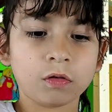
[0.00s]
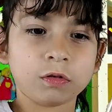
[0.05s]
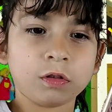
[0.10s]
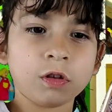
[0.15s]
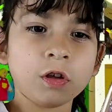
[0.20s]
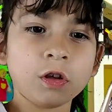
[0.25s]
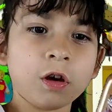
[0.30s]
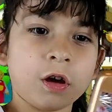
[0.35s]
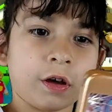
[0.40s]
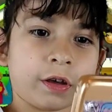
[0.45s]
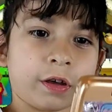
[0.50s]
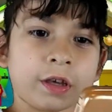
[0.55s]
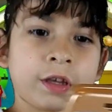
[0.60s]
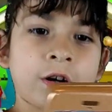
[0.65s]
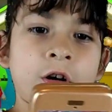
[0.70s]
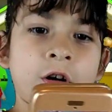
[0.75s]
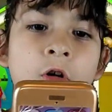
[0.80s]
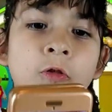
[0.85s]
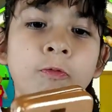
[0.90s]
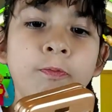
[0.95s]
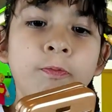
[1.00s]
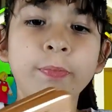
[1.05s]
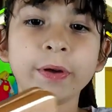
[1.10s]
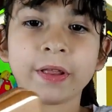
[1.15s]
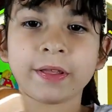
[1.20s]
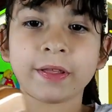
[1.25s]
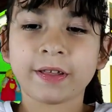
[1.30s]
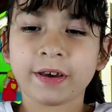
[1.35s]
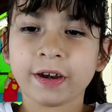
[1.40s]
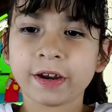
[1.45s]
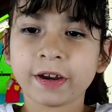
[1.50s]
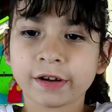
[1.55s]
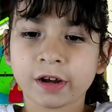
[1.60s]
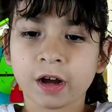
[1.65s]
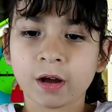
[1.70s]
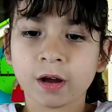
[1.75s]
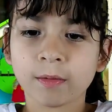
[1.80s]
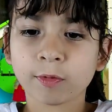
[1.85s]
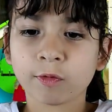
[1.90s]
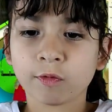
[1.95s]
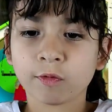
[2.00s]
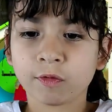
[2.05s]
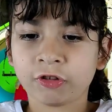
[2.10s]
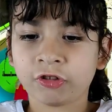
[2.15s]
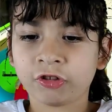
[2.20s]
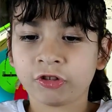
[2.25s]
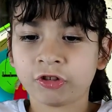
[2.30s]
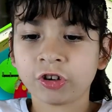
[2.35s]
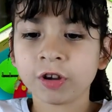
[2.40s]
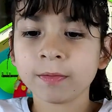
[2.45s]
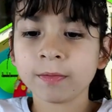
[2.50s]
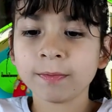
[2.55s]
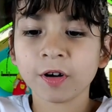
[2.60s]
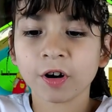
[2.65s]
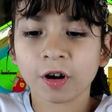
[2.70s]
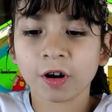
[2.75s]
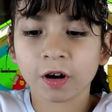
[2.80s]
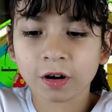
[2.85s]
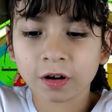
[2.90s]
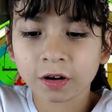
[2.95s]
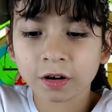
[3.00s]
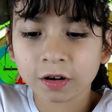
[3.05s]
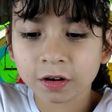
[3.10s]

Look, it opens and it comes with shimmer.